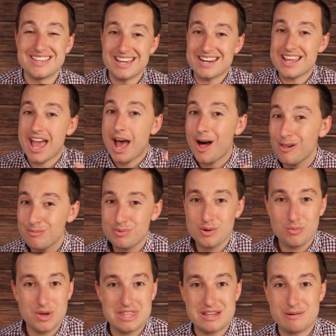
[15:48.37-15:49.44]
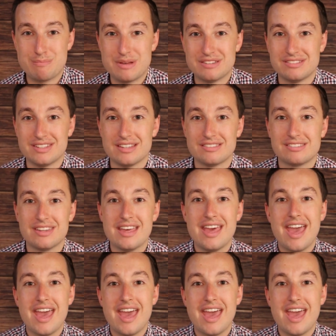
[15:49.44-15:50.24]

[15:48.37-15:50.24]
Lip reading: getting help with your business,